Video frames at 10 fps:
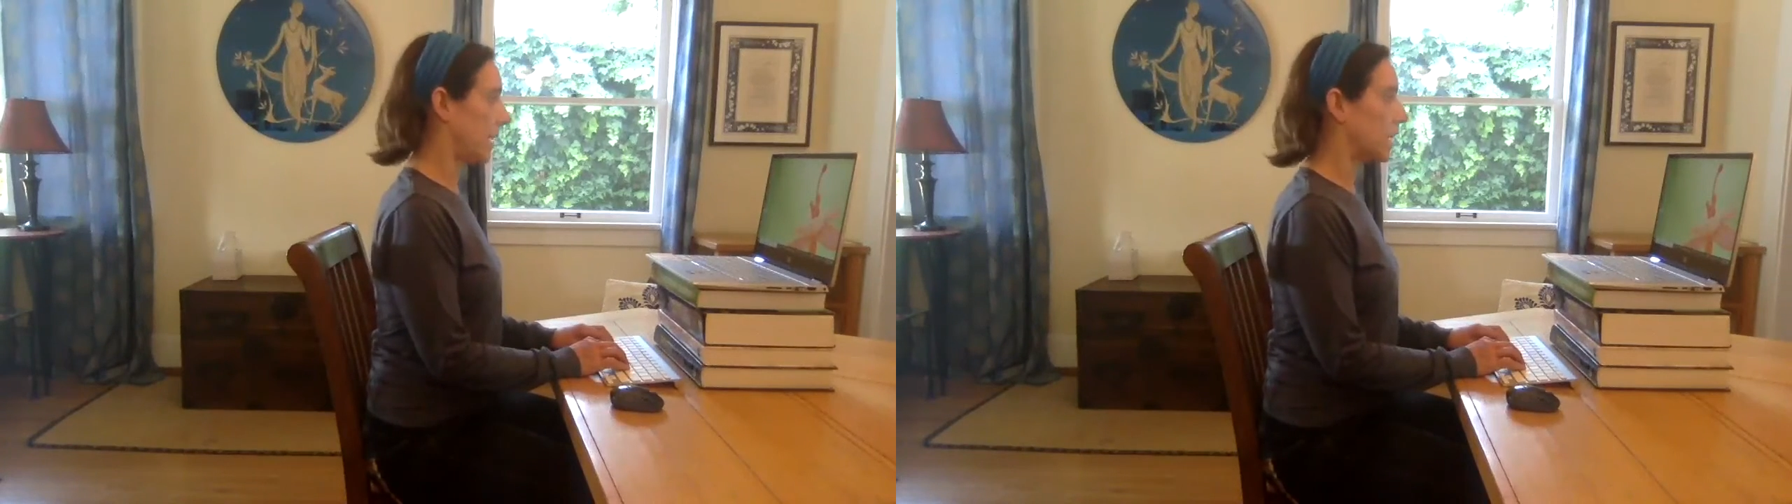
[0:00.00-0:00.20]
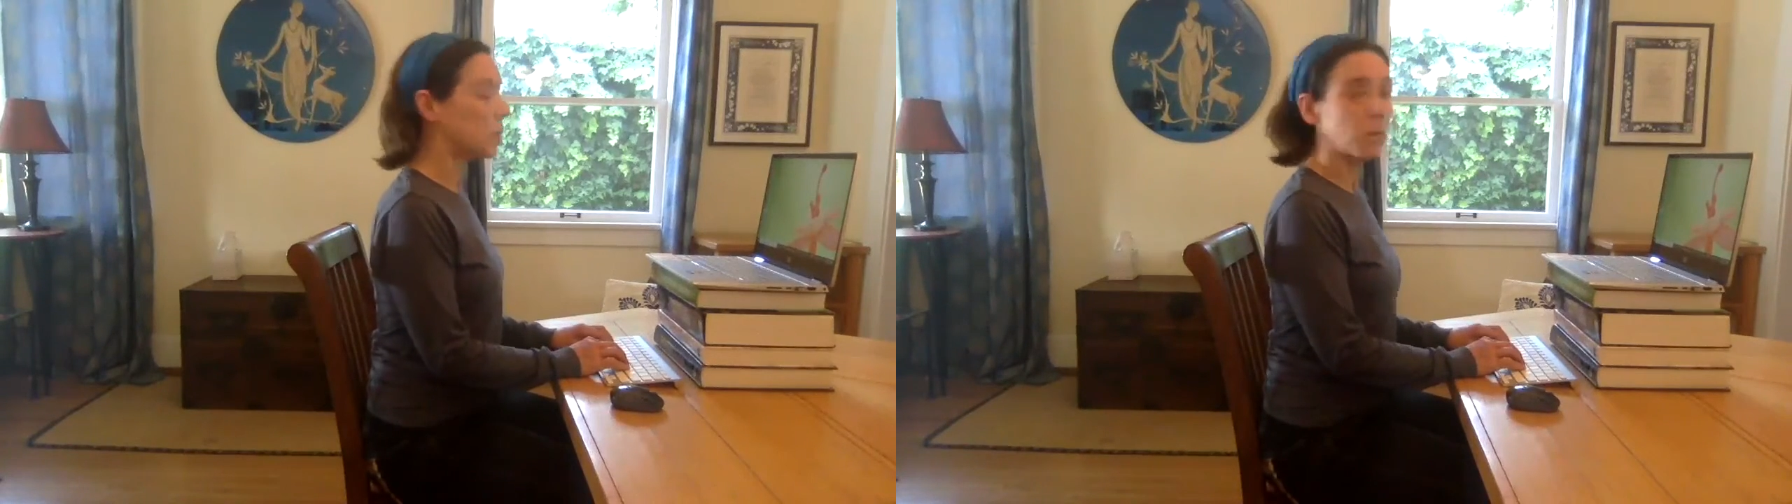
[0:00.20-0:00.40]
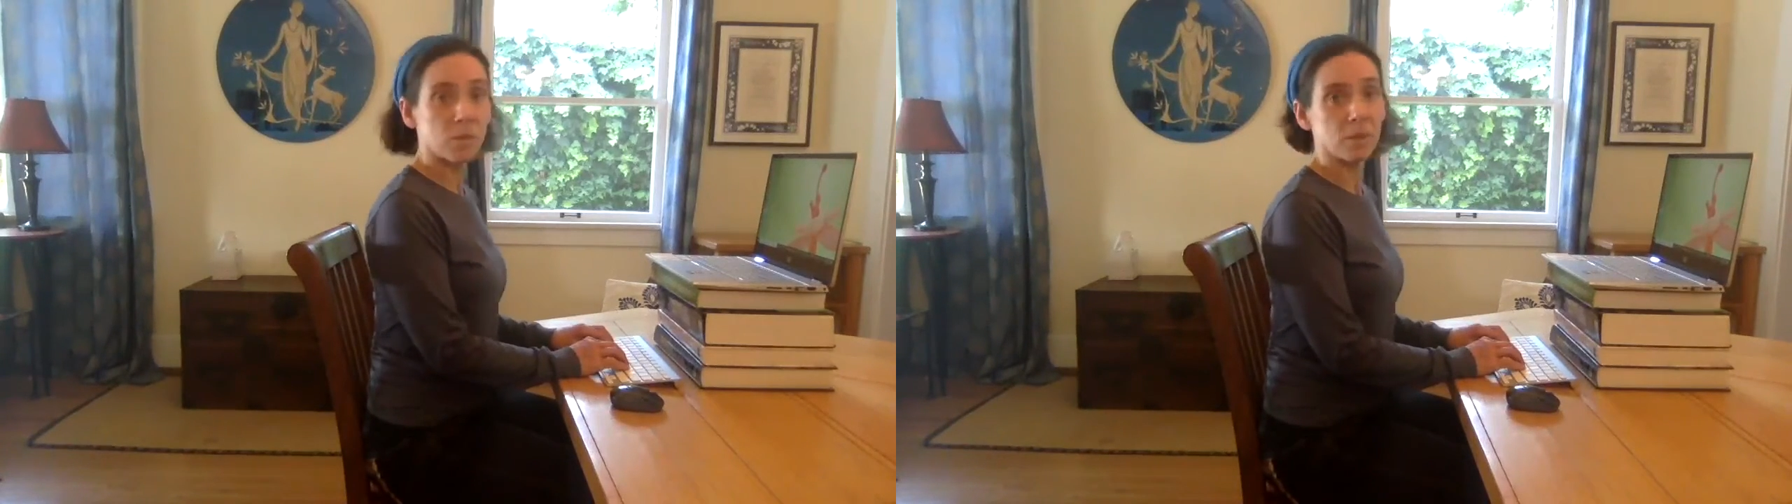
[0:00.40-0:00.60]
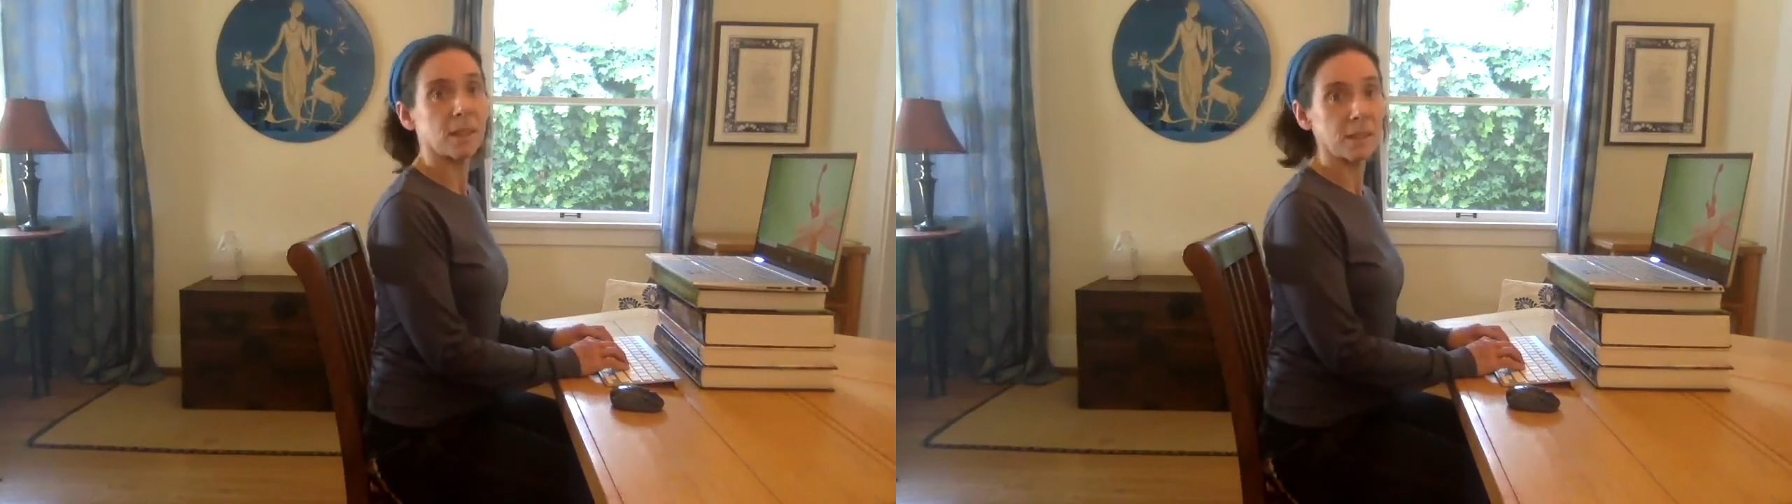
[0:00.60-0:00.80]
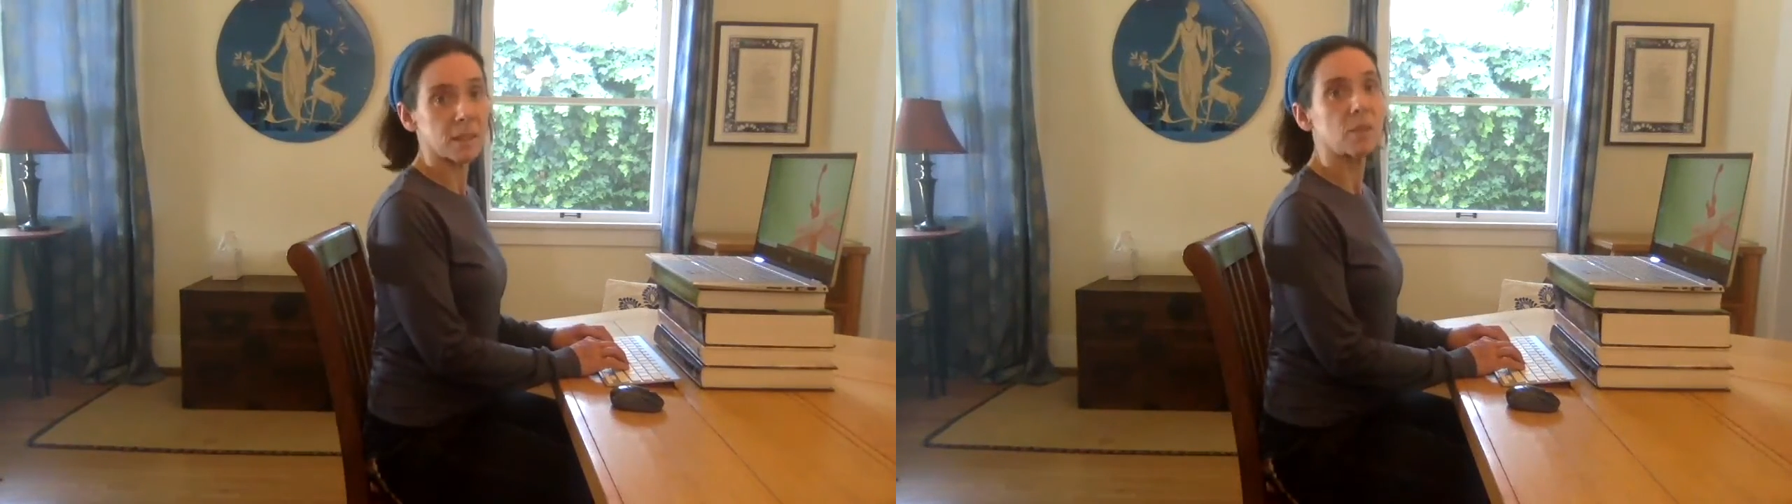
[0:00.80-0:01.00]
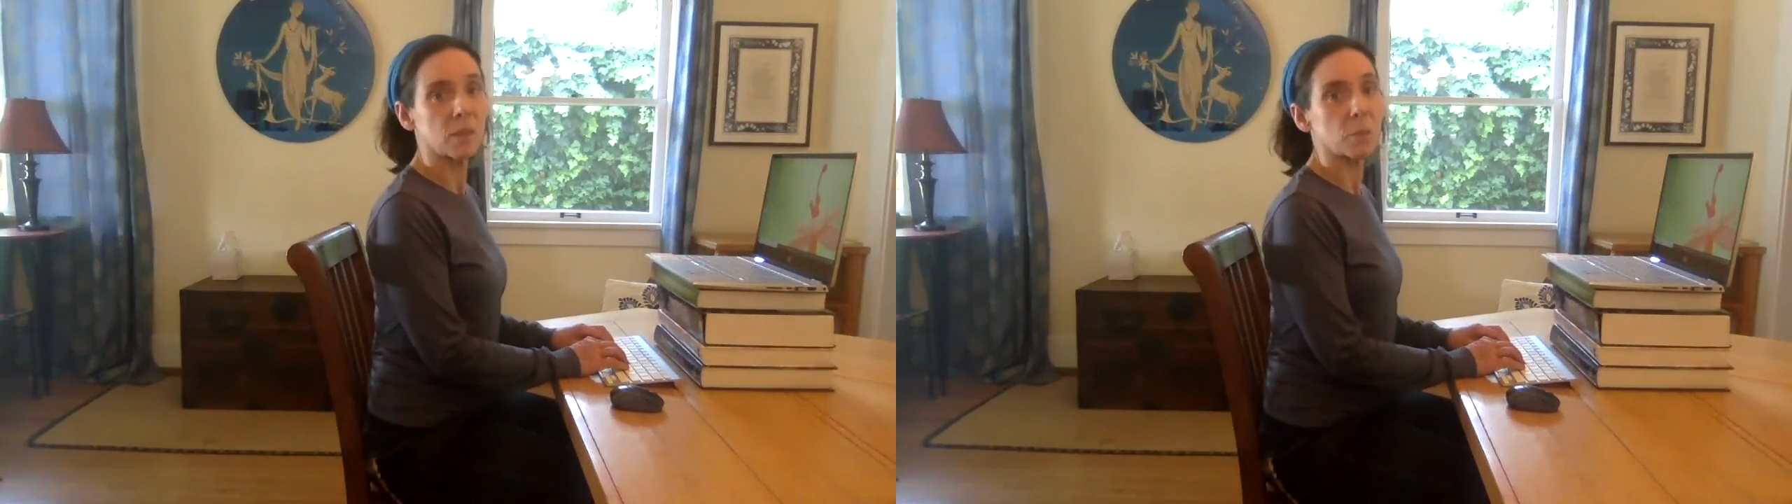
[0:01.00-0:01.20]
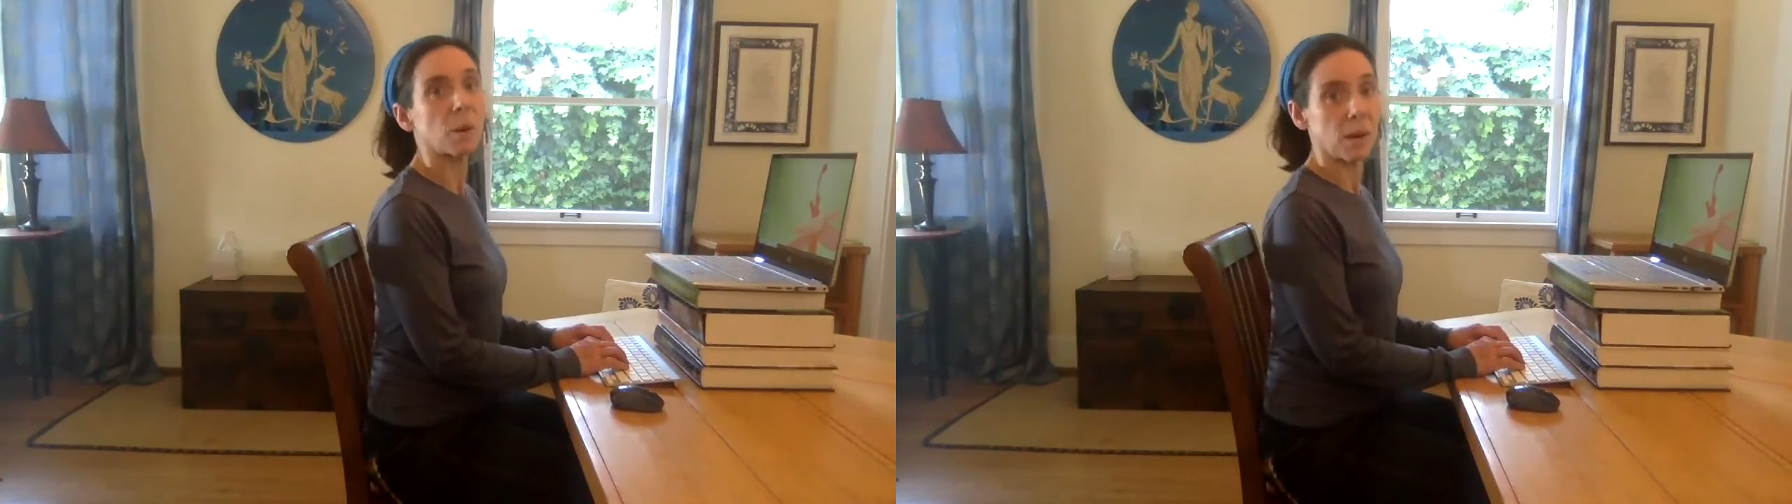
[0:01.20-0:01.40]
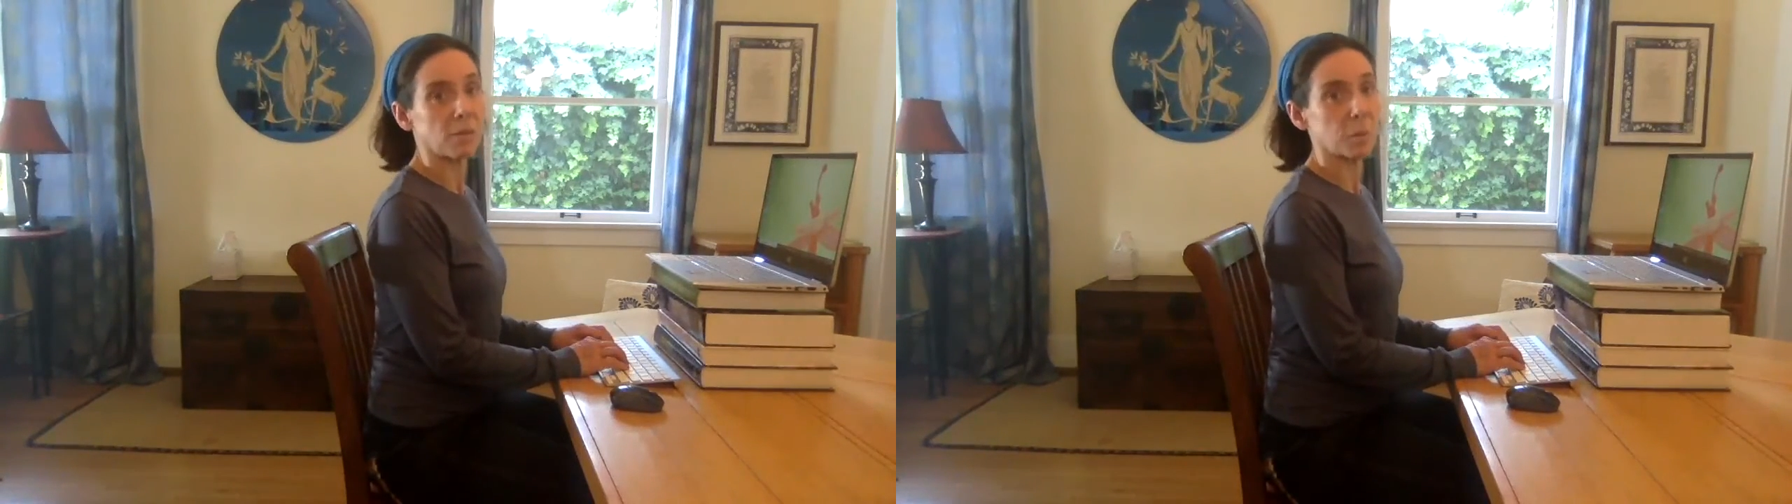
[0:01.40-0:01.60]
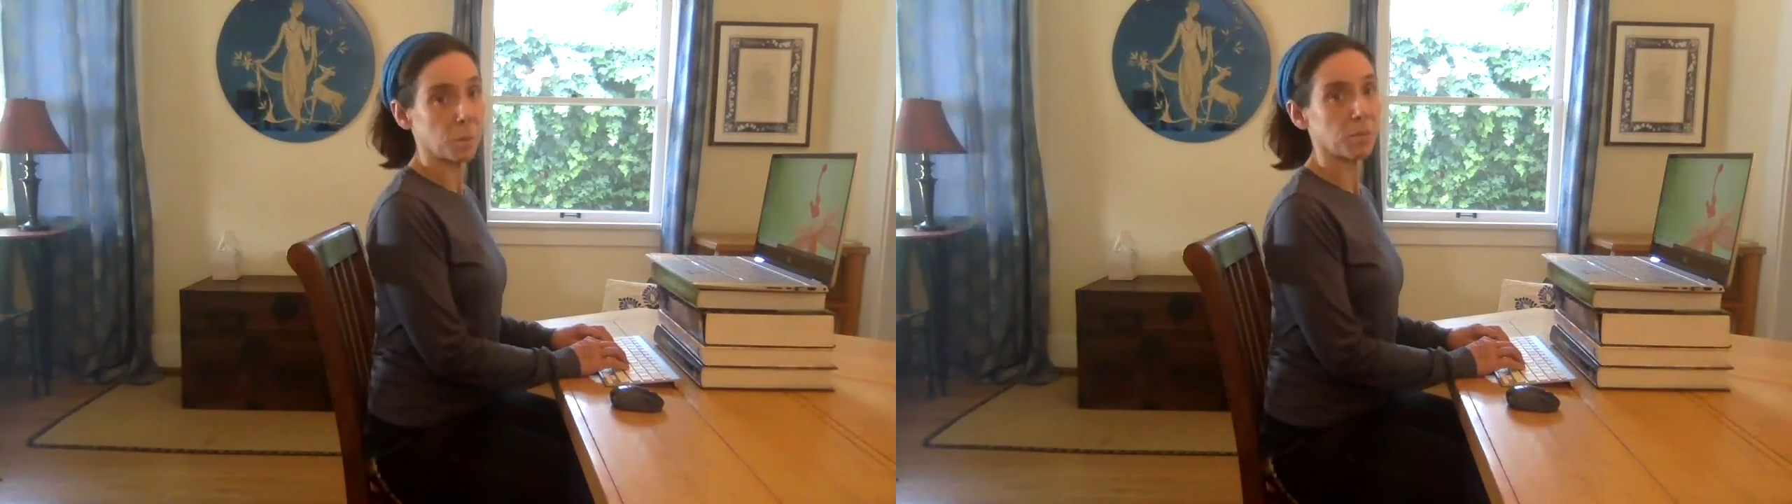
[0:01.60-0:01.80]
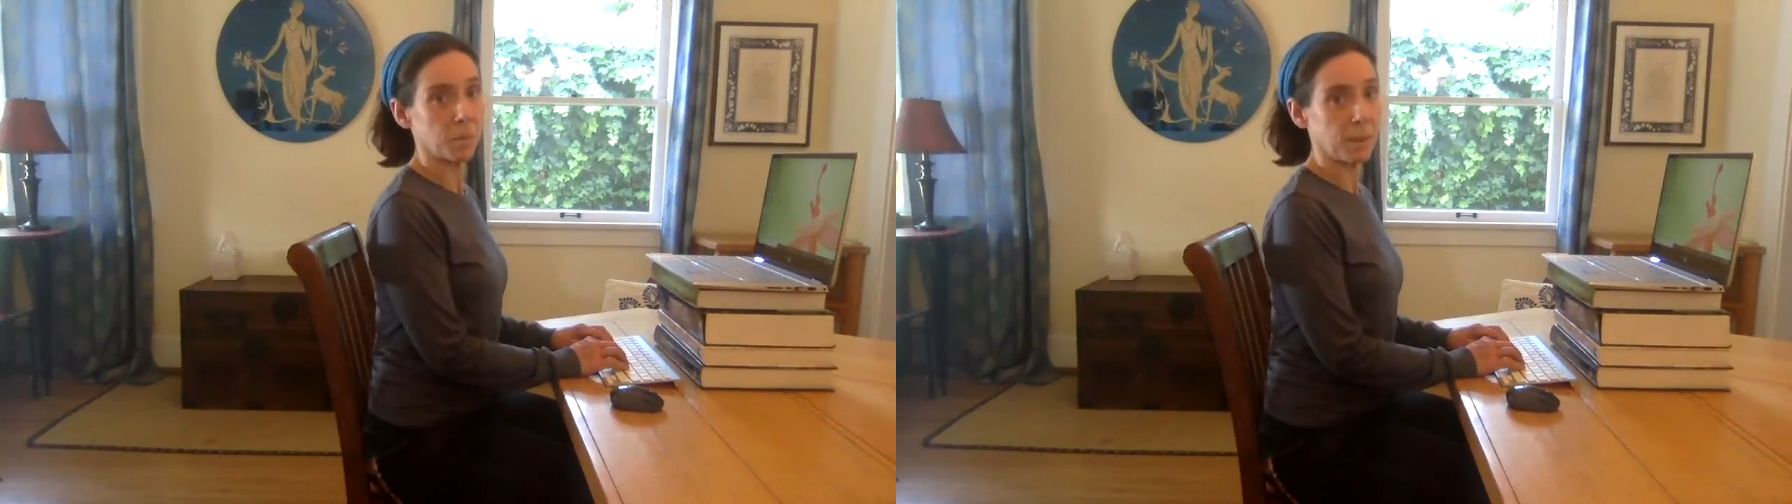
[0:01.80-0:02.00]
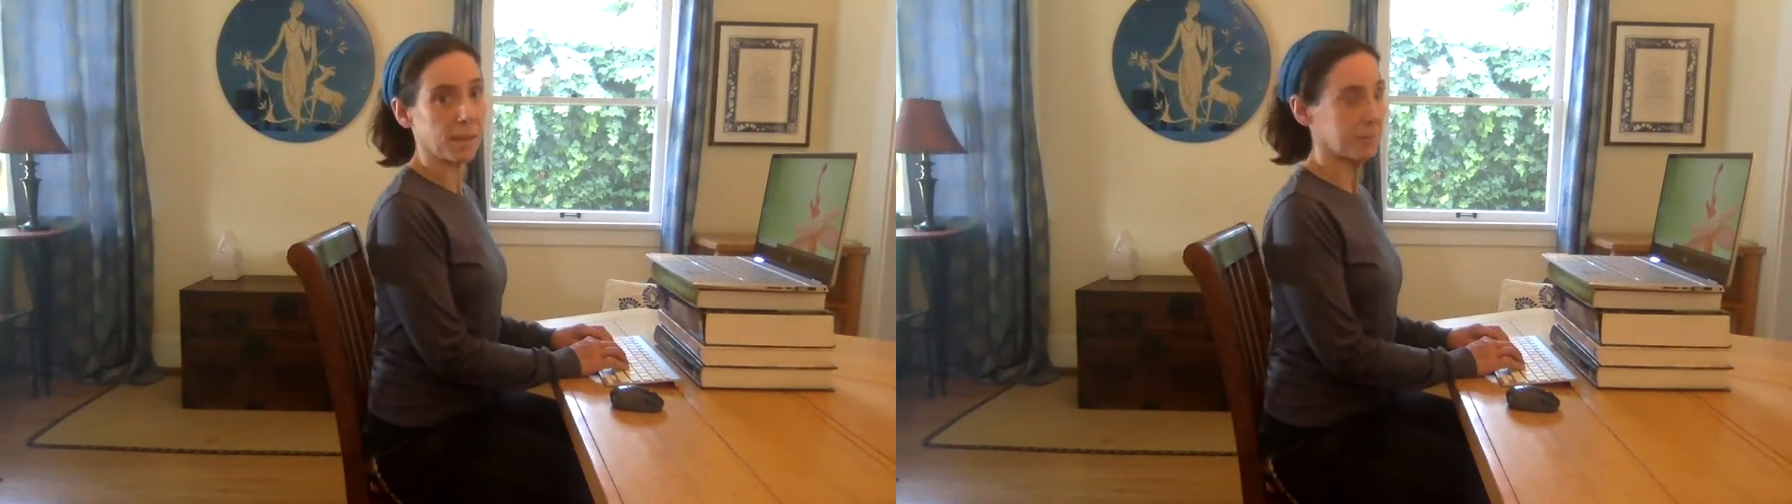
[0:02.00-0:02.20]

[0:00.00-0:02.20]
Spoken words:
and truthfully, this feels more comfortable for me.